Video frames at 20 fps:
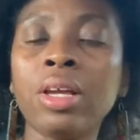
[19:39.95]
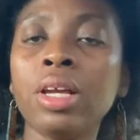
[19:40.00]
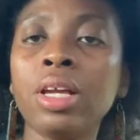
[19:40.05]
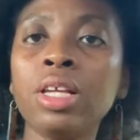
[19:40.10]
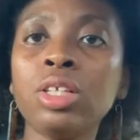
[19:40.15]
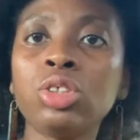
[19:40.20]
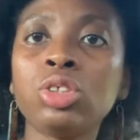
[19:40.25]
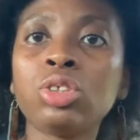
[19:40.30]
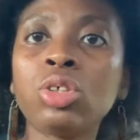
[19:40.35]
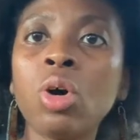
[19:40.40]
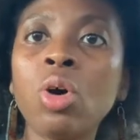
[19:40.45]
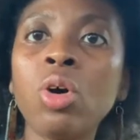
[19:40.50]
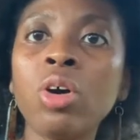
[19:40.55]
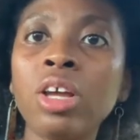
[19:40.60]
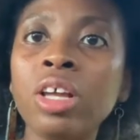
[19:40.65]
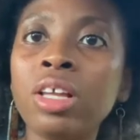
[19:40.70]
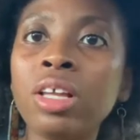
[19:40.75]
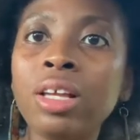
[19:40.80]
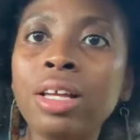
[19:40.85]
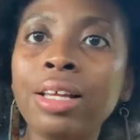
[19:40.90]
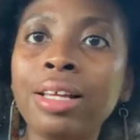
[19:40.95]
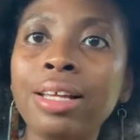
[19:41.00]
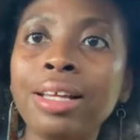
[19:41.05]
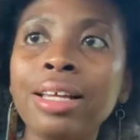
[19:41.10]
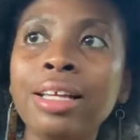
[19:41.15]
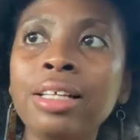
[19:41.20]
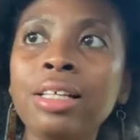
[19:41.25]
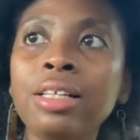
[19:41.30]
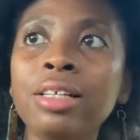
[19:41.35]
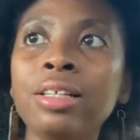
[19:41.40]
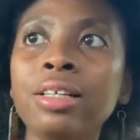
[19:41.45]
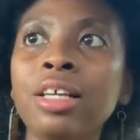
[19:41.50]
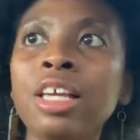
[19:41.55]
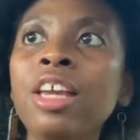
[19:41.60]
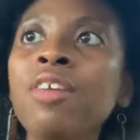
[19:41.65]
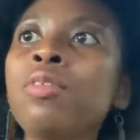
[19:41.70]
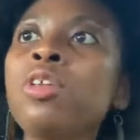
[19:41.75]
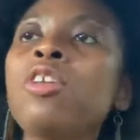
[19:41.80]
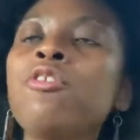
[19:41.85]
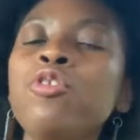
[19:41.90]
It's so,
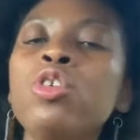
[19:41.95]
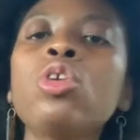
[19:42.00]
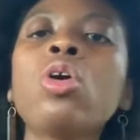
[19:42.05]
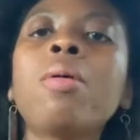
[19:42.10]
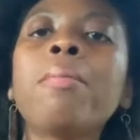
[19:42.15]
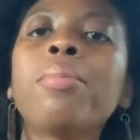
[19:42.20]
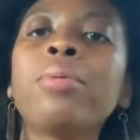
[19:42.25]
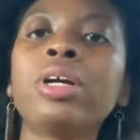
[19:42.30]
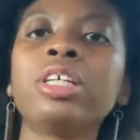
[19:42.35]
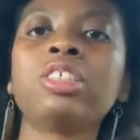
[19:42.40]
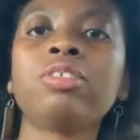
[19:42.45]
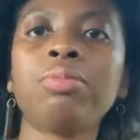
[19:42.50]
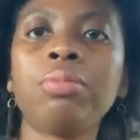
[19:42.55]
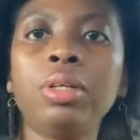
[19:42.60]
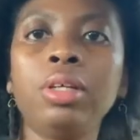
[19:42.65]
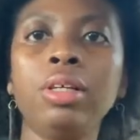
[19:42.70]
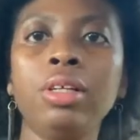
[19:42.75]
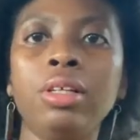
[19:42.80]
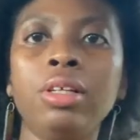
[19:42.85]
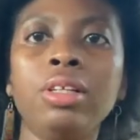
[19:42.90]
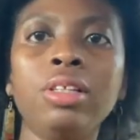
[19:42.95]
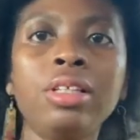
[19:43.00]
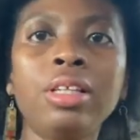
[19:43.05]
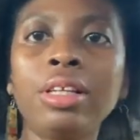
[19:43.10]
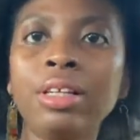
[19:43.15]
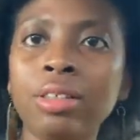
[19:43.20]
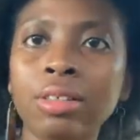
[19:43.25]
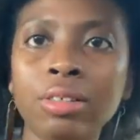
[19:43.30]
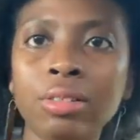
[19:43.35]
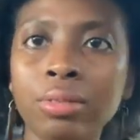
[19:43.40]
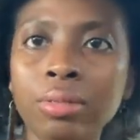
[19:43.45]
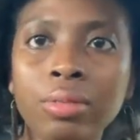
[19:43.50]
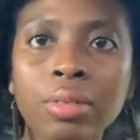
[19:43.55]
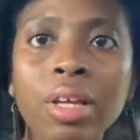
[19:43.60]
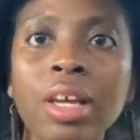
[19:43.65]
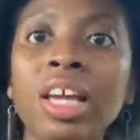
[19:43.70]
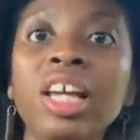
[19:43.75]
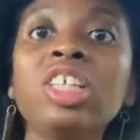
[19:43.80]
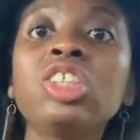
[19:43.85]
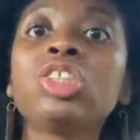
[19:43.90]
even if you don't breastfeed,
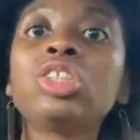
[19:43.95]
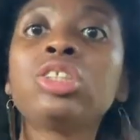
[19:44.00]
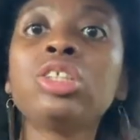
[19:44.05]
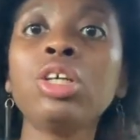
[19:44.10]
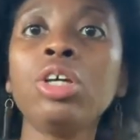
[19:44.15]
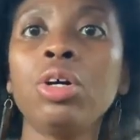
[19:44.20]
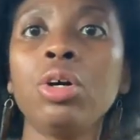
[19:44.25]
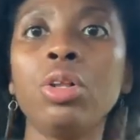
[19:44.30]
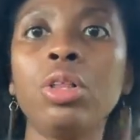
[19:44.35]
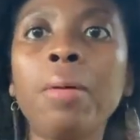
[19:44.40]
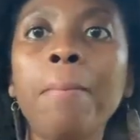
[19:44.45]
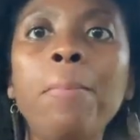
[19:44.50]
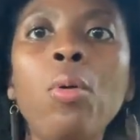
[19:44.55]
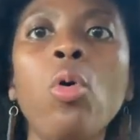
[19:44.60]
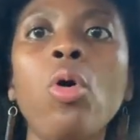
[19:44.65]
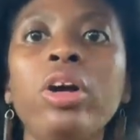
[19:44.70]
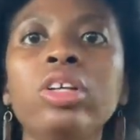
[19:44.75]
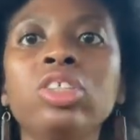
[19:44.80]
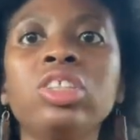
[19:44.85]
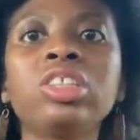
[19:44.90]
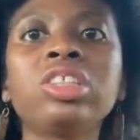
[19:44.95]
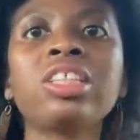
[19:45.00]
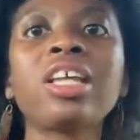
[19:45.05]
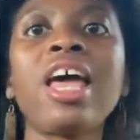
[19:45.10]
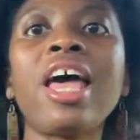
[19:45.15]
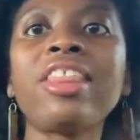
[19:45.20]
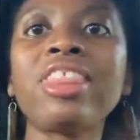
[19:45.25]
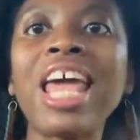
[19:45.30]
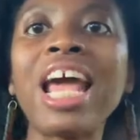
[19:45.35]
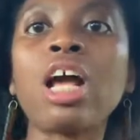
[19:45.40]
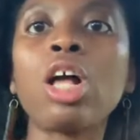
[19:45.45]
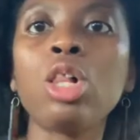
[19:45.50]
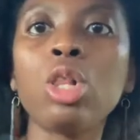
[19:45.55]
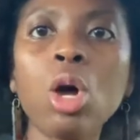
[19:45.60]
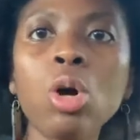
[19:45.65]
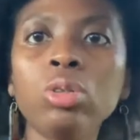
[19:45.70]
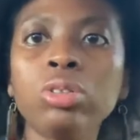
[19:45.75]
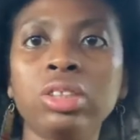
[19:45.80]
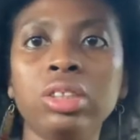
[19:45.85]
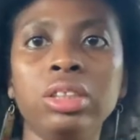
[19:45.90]
it's still important, just that
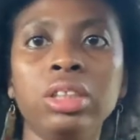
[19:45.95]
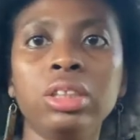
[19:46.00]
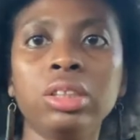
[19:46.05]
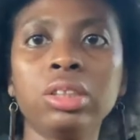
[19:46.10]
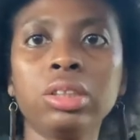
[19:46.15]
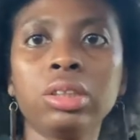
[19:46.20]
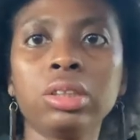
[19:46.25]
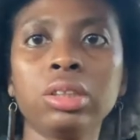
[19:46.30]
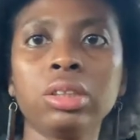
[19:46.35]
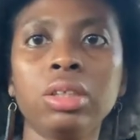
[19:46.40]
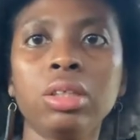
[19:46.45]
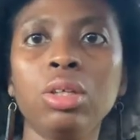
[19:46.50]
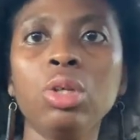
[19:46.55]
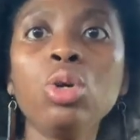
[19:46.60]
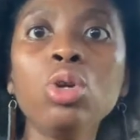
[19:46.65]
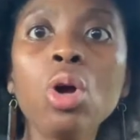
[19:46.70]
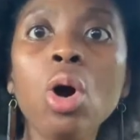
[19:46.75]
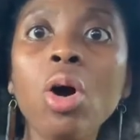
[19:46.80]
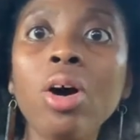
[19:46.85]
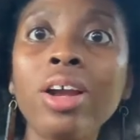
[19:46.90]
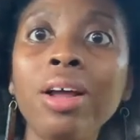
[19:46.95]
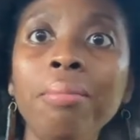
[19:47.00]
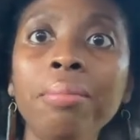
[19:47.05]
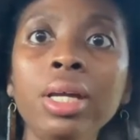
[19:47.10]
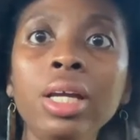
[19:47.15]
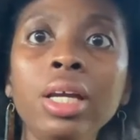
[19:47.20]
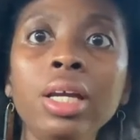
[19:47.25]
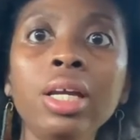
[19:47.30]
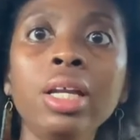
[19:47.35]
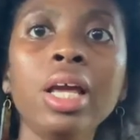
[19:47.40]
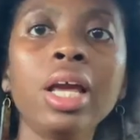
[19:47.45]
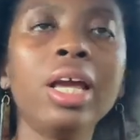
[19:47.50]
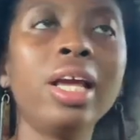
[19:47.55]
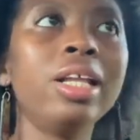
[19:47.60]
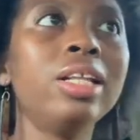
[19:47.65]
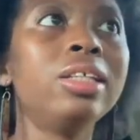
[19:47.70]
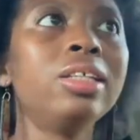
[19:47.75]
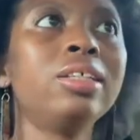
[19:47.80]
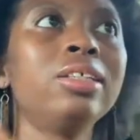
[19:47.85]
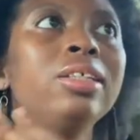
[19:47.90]
closeness, you know what I mean?
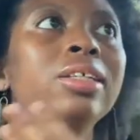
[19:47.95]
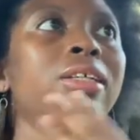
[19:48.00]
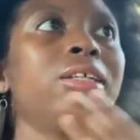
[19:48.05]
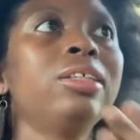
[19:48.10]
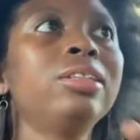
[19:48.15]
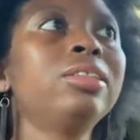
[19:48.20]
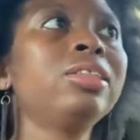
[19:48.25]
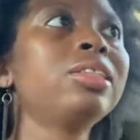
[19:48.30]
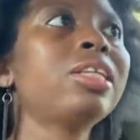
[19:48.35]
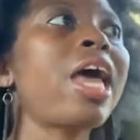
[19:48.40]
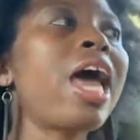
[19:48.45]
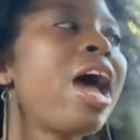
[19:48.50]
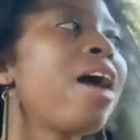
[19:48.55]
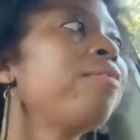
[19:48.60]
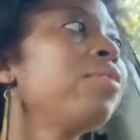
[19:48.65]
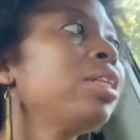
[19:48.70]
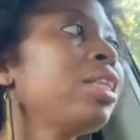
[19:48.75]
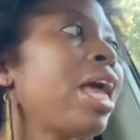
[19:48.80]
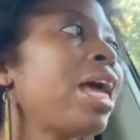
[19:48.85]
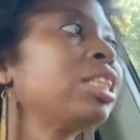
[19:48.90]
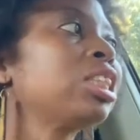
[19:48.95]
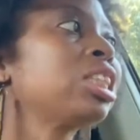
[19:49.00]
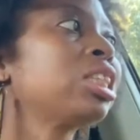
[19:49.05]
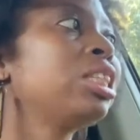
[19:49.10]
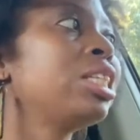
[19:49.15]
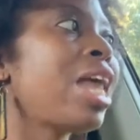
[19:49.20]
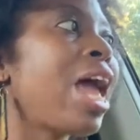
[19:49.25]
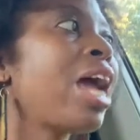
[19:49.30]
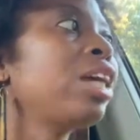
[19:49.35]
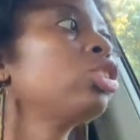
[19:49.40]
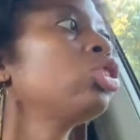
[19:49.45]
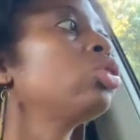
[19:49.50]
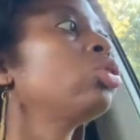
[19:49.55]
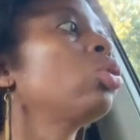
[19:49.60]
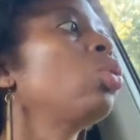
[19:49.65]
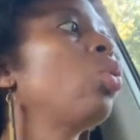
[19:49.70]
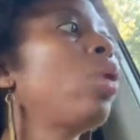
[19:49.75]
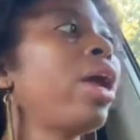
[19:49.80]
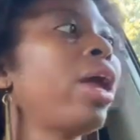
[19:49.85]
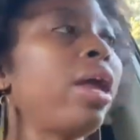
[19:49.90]
And just having that snatched
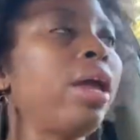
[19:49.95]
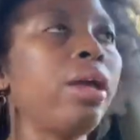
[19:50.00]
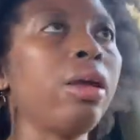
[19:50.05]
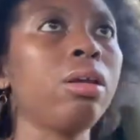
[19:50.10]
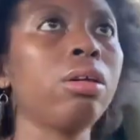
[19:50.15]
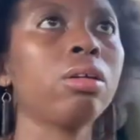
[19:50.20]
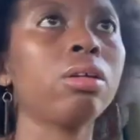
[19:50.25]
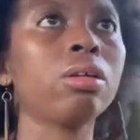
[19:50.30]
away.